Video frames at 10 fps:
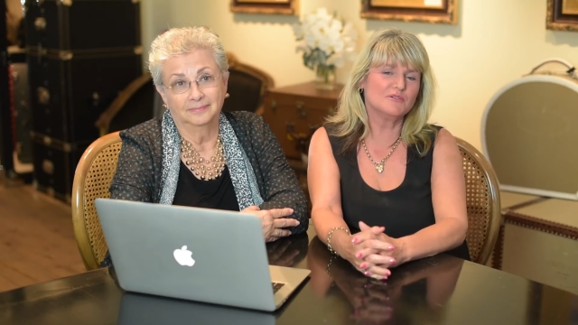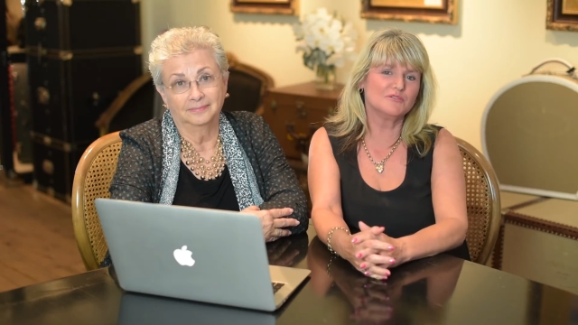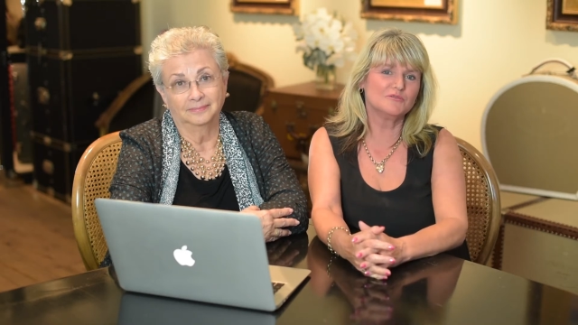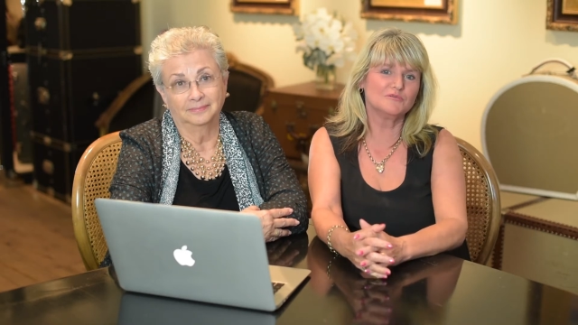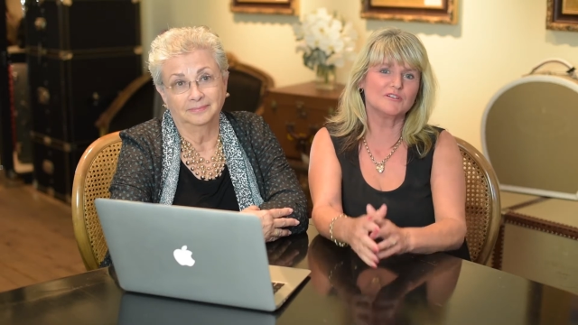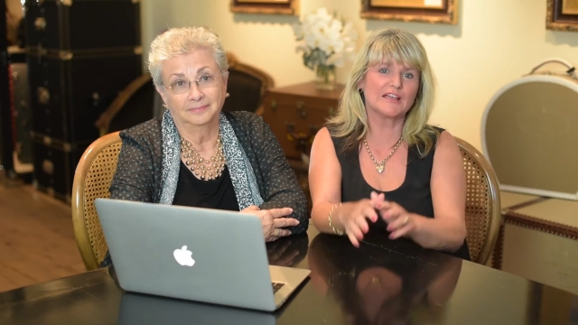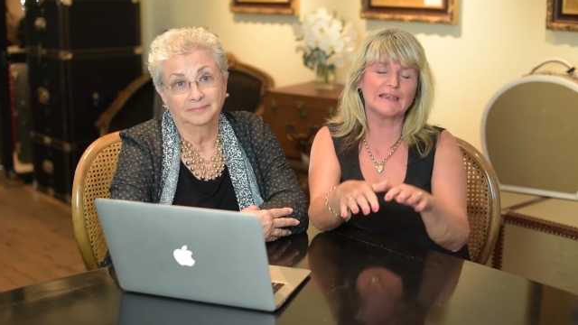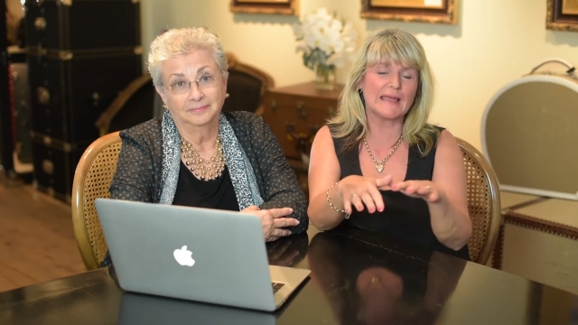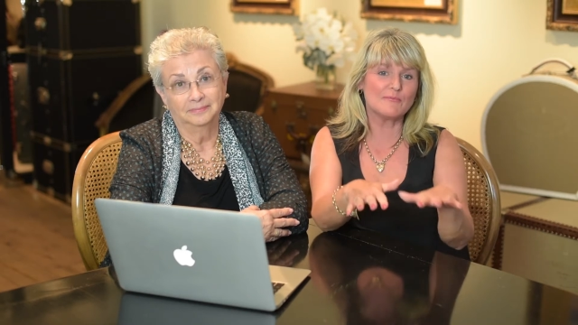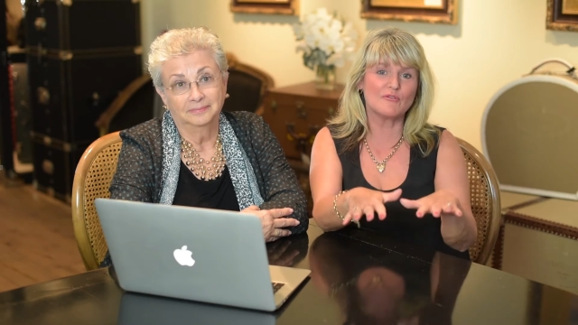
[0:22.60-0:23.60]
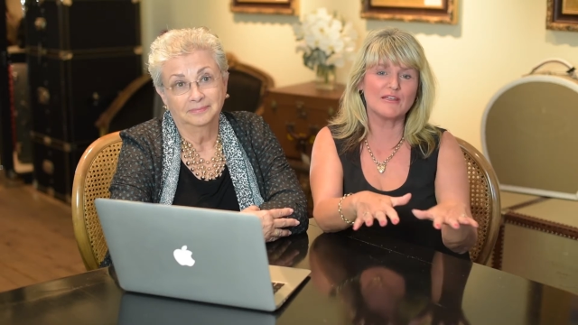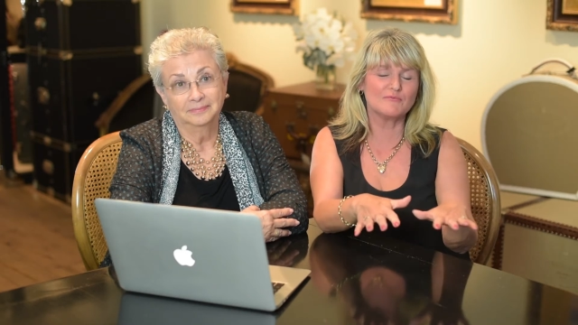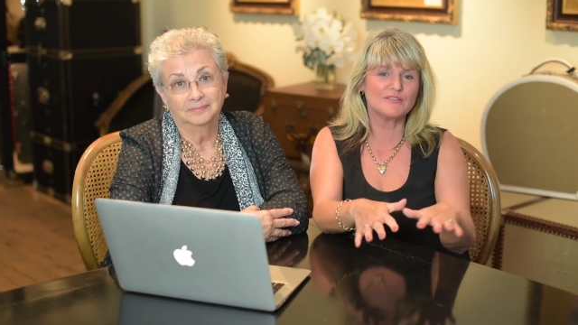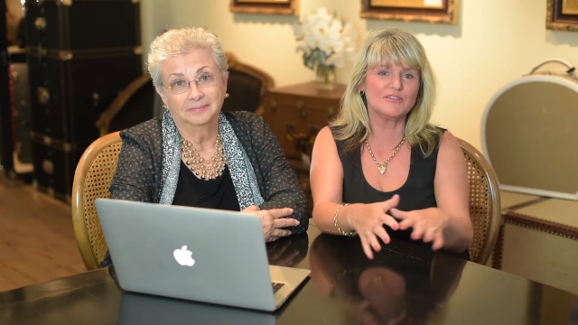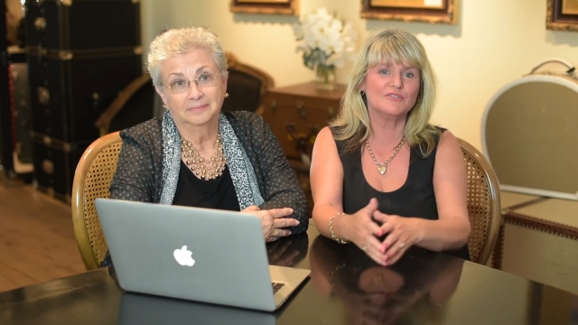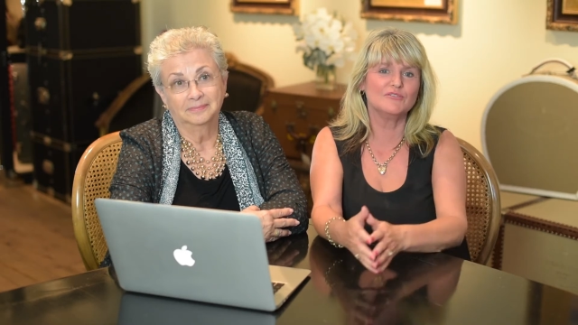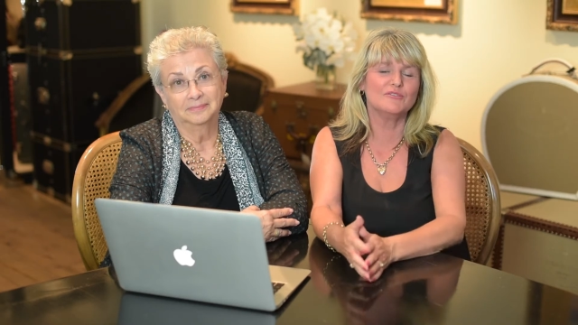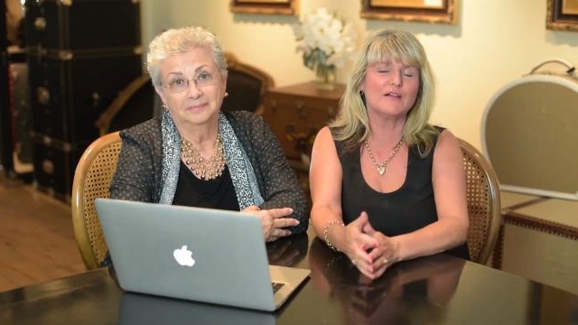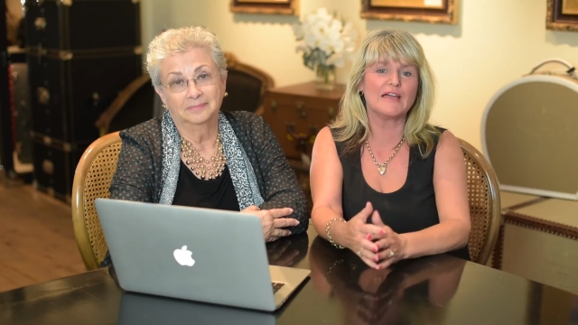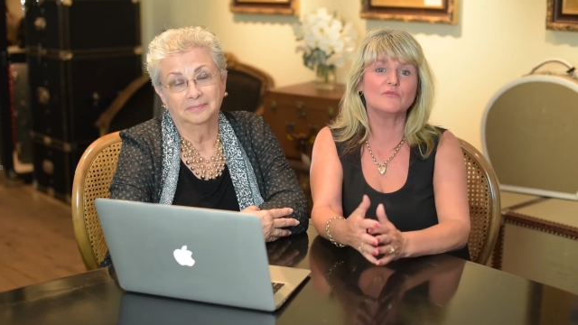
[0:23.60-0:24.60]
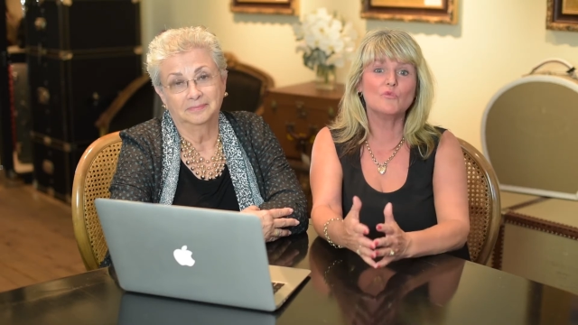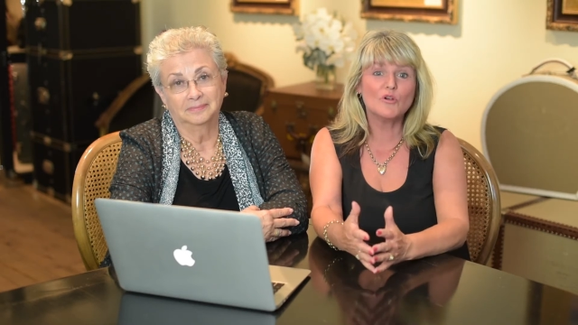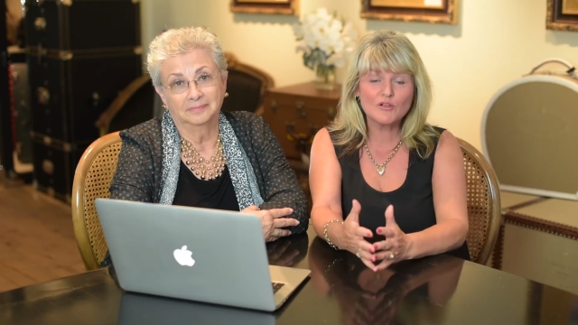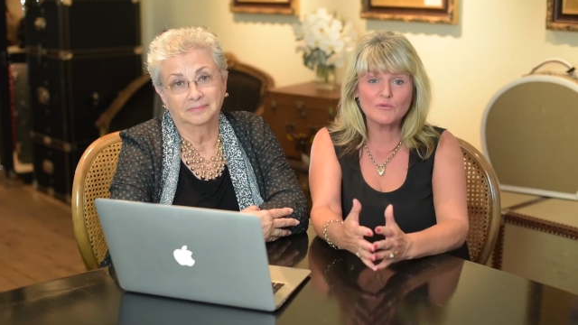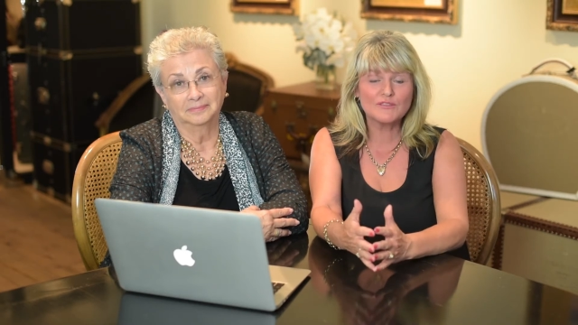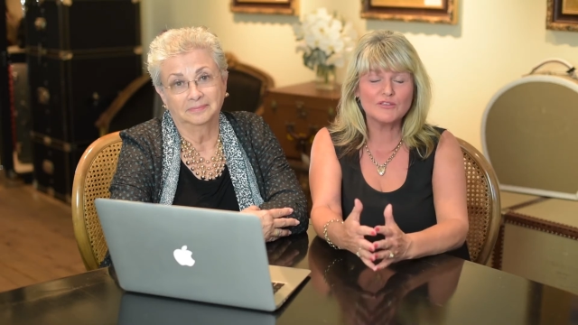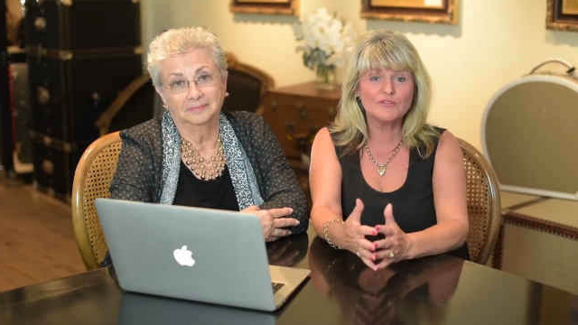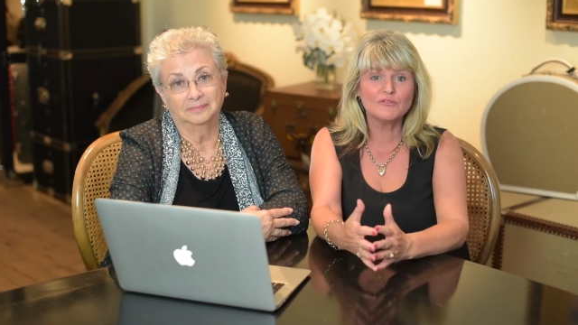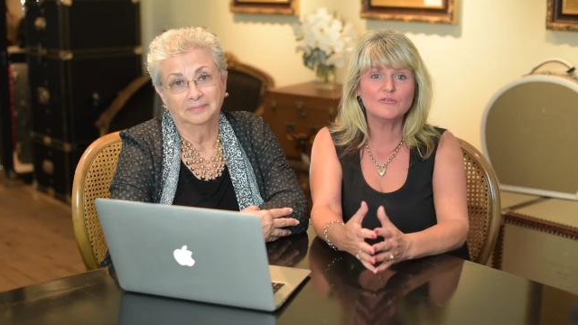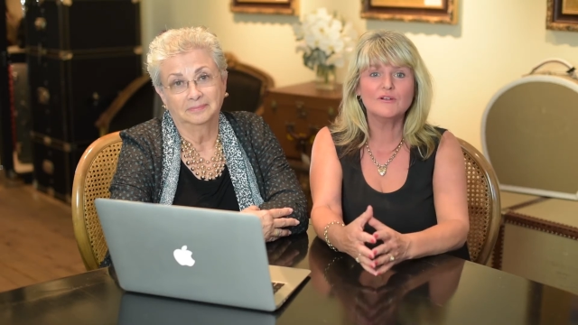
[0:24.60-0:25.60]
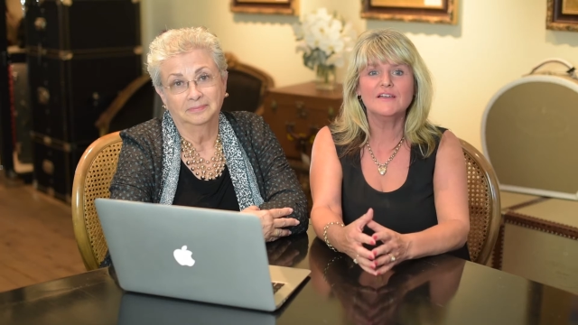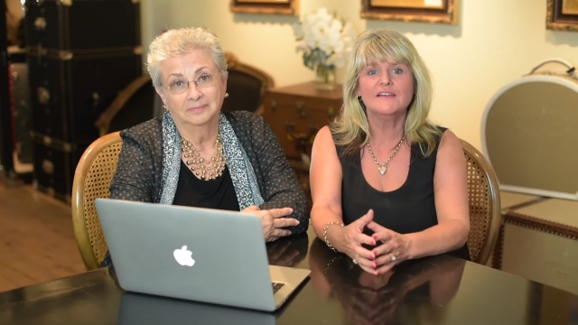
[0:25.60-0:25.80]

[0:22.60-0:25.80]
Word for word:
Speaker 1: will collaborate with you and work with you